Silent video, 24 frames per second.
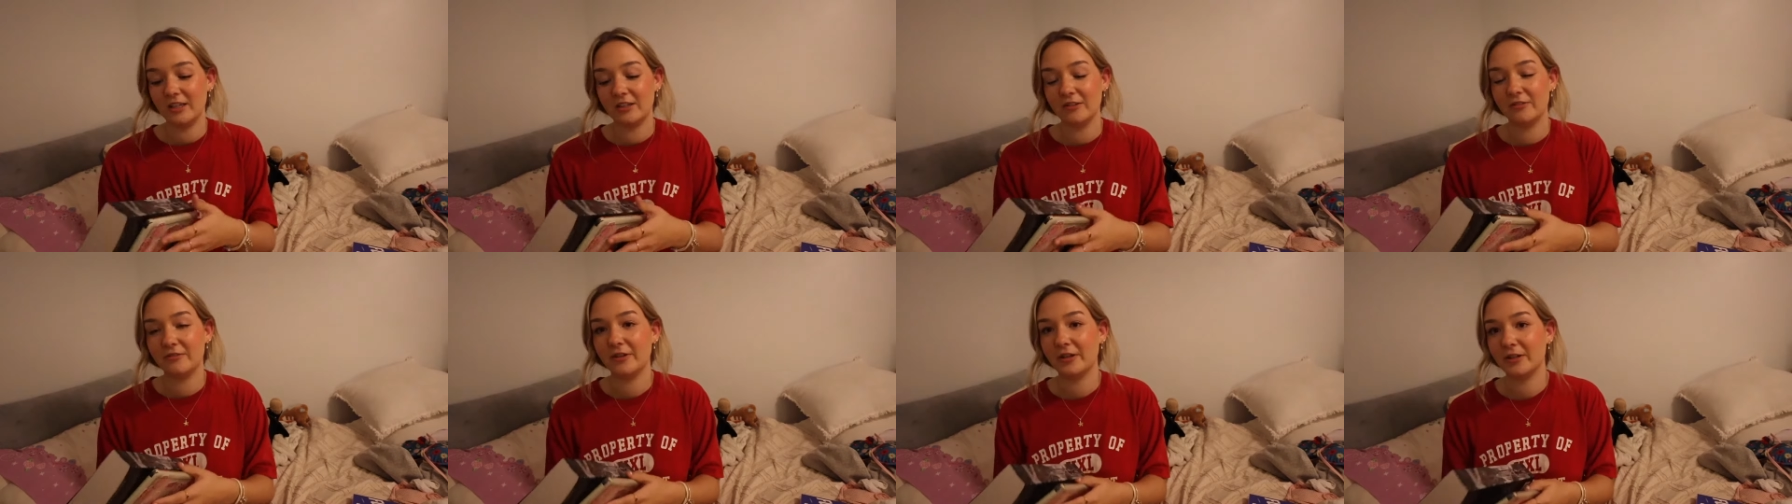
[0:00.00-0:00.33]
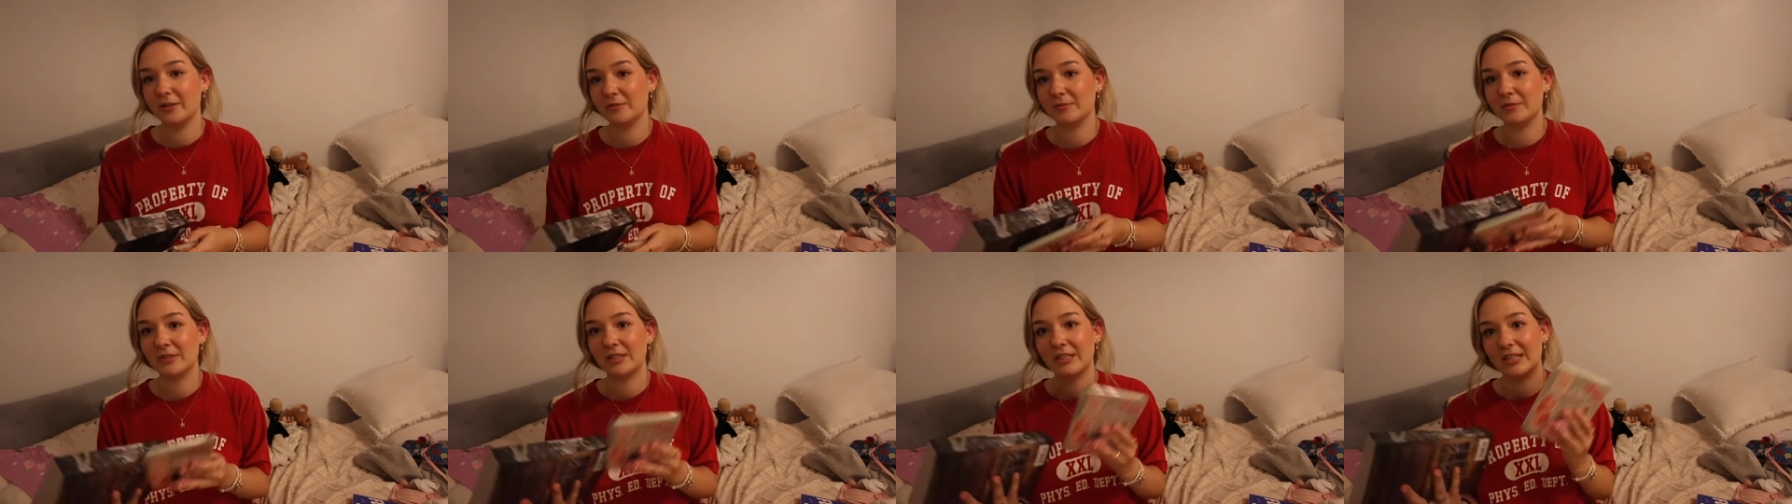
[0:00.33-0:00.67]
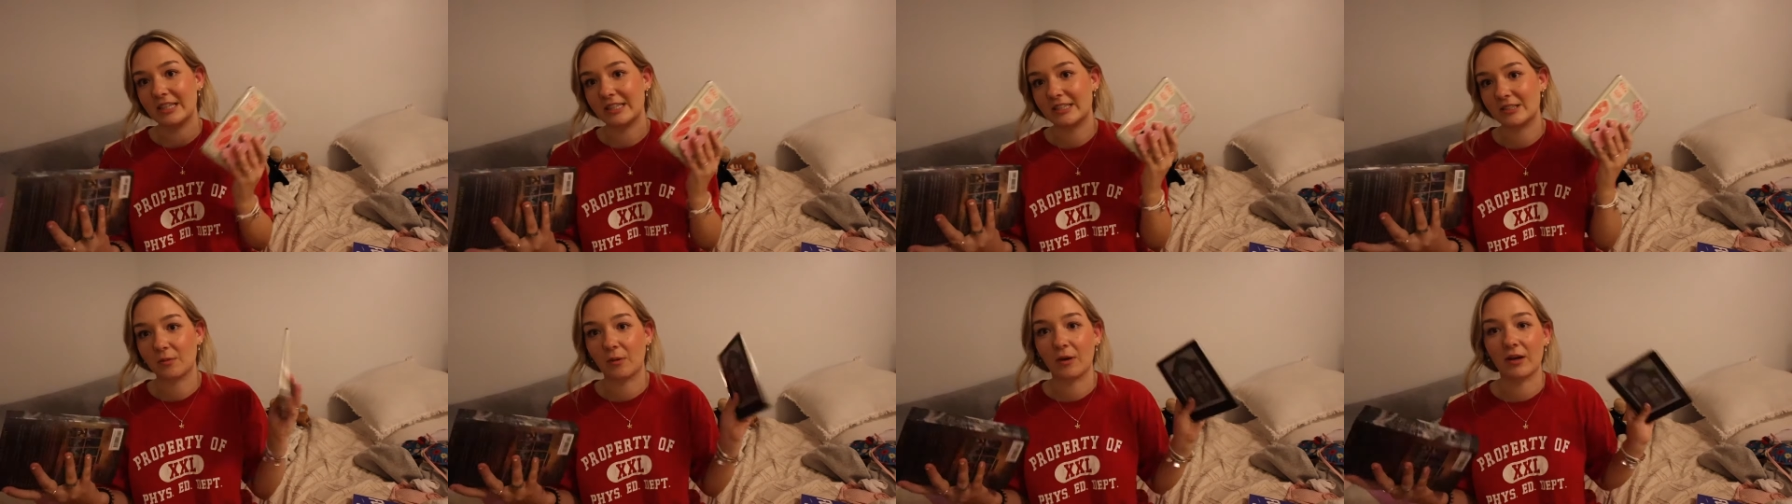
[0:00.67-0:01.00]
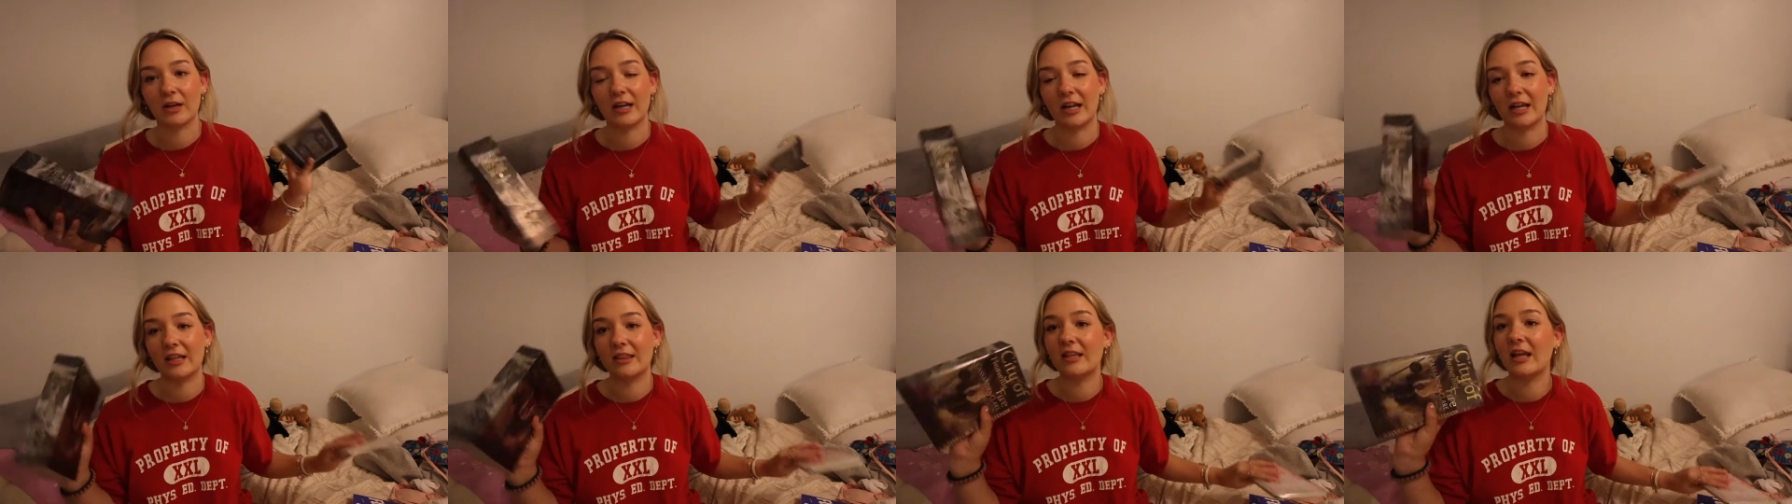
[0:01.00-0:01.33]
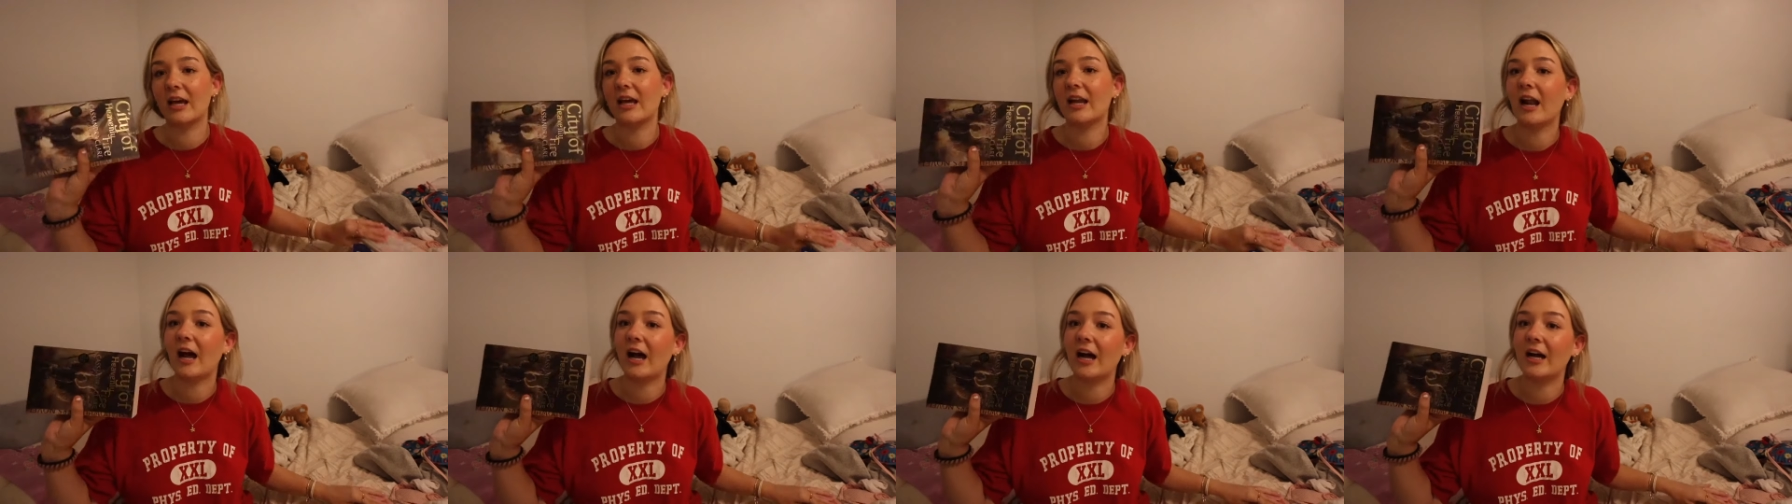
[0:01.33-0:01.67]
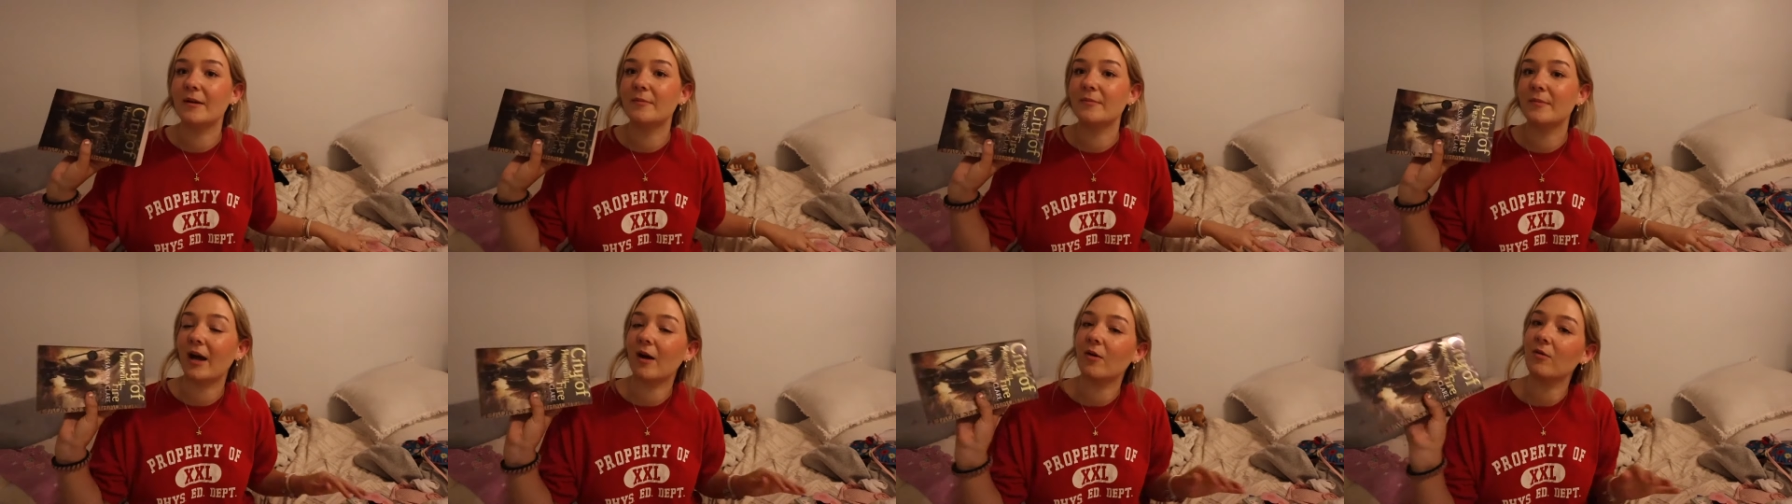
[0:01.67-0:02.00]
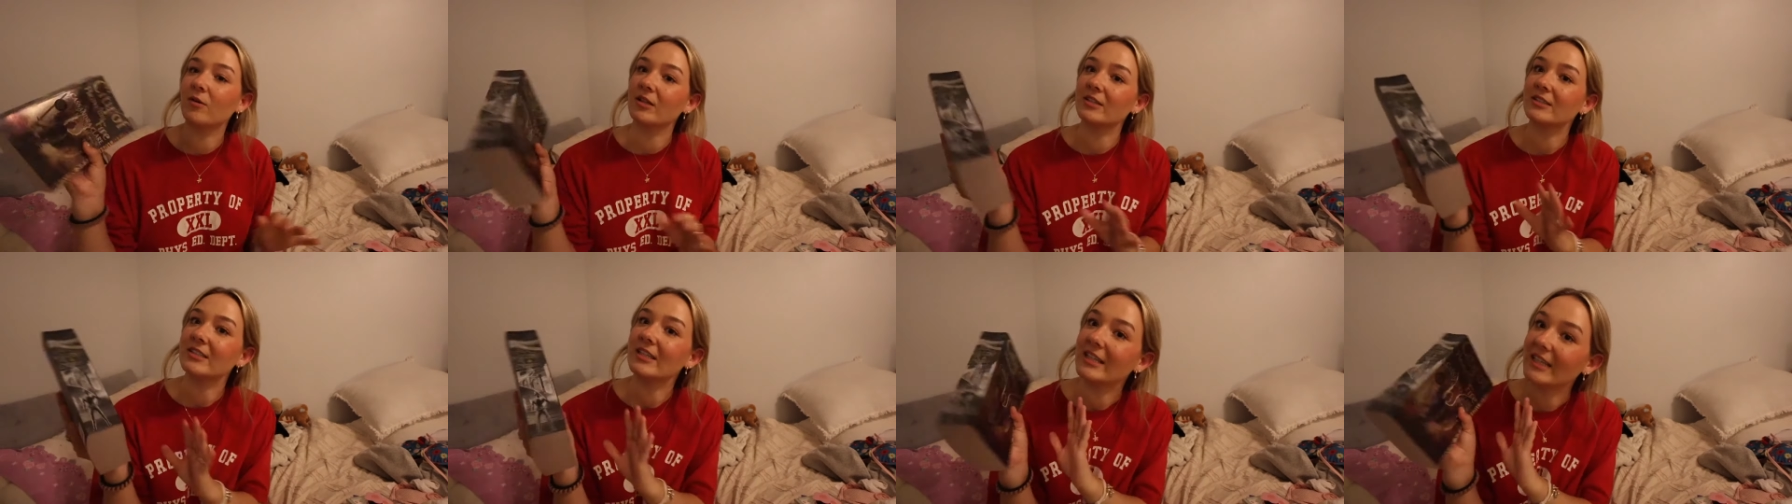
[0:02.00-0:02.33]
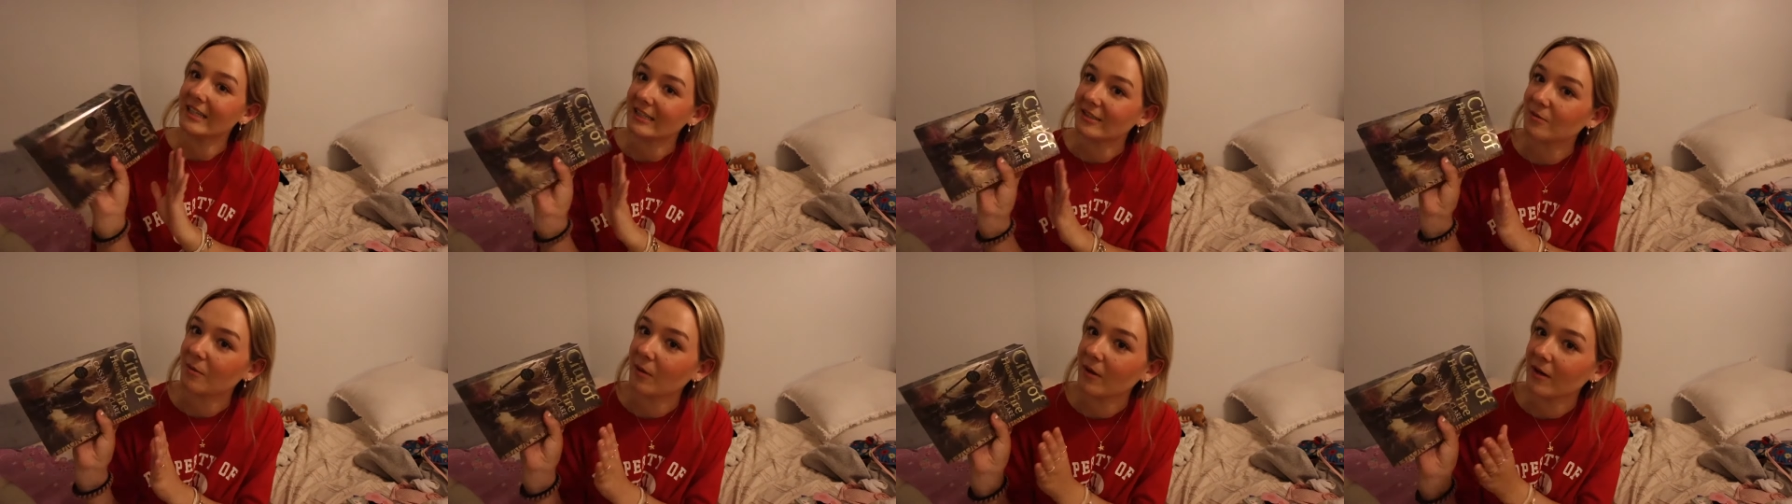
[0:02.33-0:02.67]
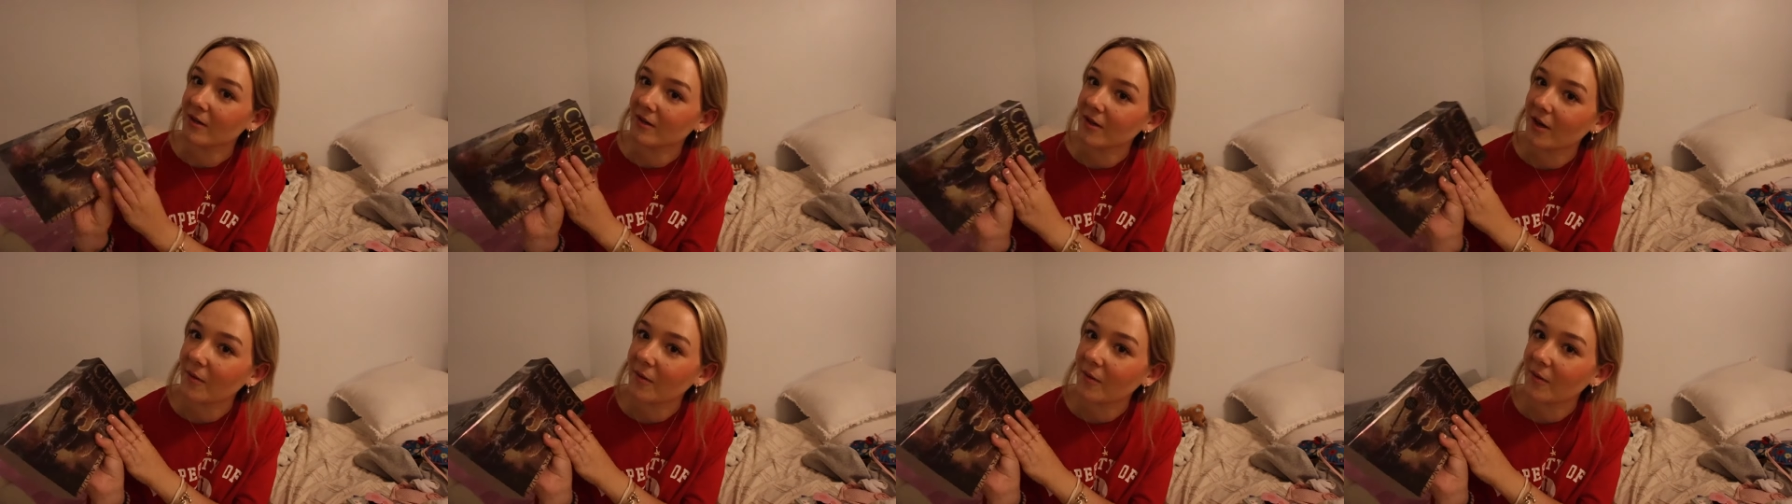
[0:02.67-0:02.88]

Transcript: filmed this one, and then I'm now onto this one.